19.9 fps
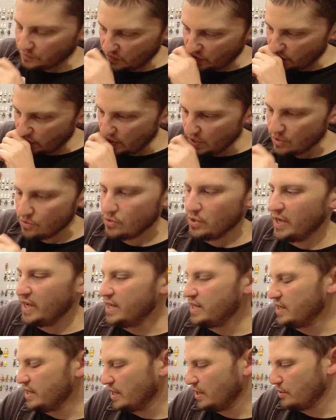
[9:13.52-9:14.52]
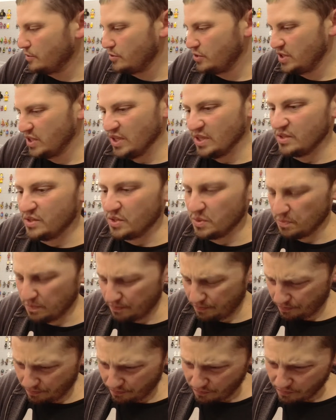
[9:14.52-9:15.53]
$380 sets.
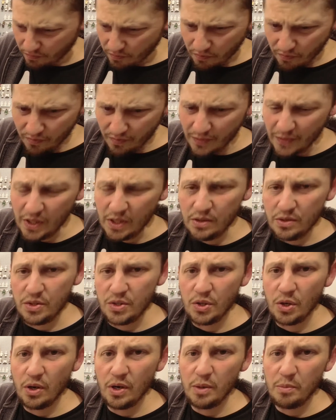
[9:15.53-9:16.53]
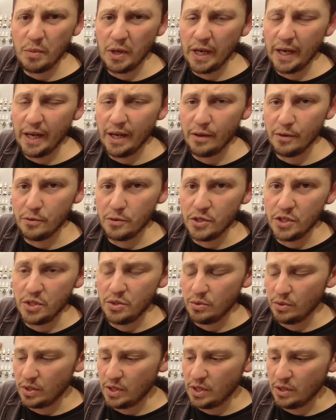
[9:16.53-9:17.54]
Sorry, my allergies
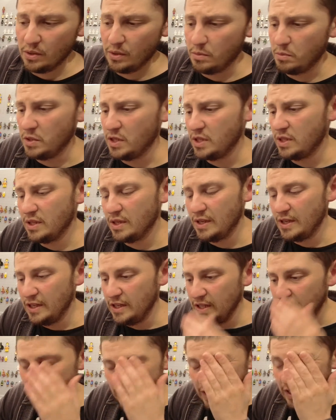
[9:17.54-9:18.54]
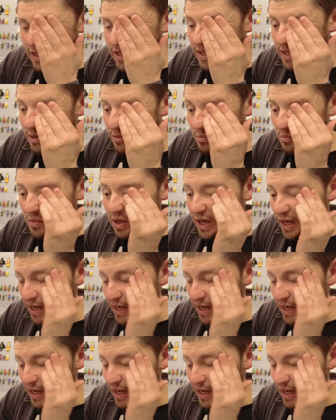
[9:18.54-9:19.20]
are killing me today. My